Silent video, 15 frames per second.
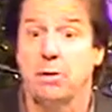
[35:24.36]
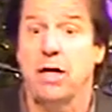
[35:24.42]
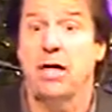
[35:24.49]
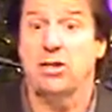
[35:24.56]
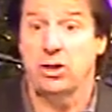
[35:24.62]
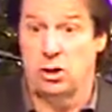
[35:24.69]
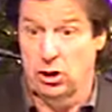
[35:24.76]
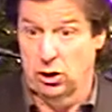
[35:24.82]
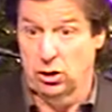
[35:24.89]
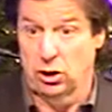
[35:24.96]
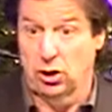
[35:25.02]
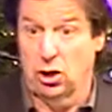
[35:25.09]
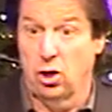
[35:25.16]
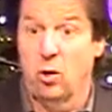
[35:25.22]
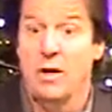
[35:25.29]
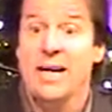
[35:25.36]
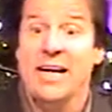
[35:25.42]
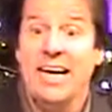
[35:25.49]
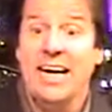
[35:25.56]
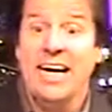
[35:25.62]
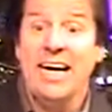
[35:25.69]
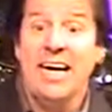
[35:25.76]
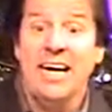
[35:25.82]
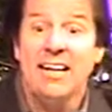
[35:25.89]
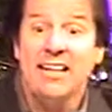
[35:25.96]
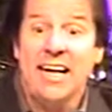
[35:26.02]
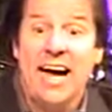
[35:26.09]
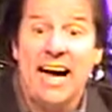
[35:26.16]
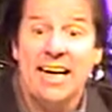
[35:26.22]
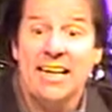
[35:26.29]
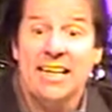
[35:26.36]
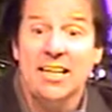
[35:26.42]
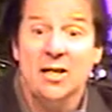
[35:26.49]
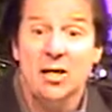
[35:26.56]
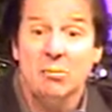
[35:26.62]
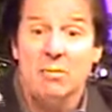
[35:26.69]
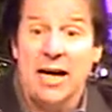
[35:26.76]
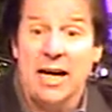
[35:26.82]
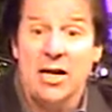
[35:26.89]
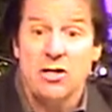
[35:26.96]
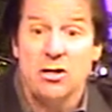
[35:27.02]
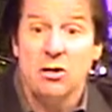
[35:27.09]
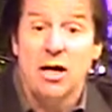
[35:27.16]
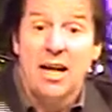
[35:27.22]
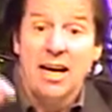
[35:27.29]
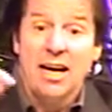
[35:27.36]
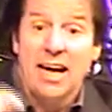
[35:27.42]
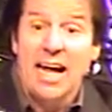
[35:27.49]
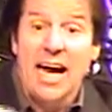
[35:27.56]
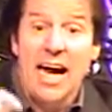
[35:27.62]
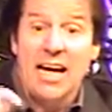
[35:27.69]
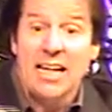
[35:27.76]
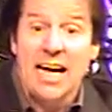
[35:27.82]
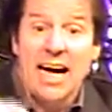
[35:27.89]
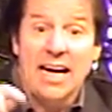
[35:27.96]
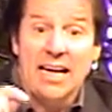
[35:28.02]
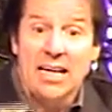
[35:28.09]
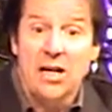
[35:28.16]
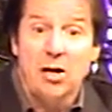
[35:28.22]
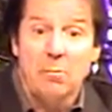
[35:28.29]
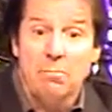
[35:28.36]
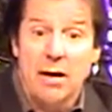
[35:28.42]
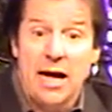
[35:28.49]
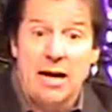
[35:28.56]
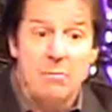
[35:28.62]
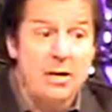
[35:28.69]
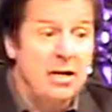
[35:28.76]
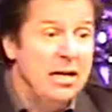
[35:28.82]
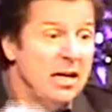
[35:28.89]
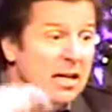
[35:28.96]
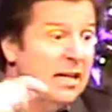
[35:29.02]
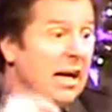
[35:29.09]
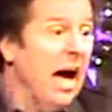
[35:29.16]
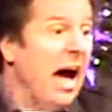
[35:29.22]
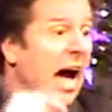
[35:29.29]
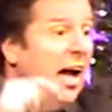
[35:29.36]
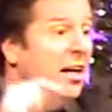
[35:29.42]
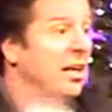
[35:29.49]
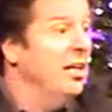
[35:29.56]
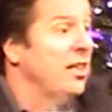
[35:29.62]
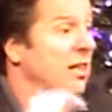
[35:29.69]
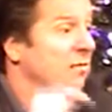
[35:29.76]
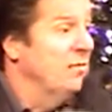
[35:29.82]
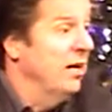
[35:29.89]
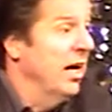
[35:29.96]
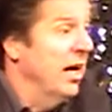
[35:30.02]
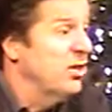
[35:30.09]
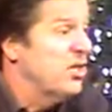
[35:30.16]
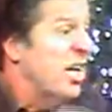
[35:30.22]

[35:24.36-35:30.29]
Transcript: plus years ago in that little manger, lay that little baby, God in the flesh.